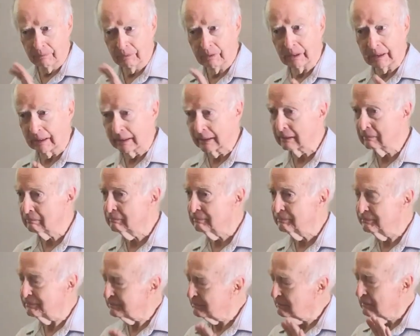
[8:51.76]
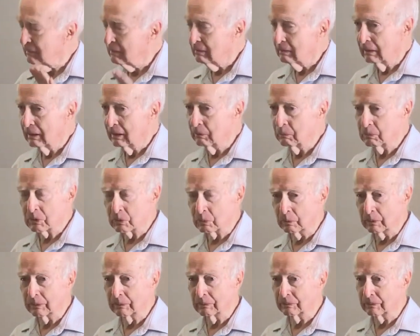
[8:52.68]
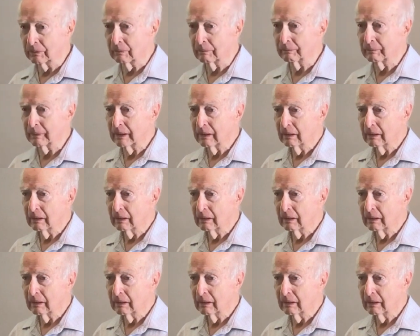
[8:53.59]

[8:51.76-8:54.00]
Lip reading: everything, it was wonderful.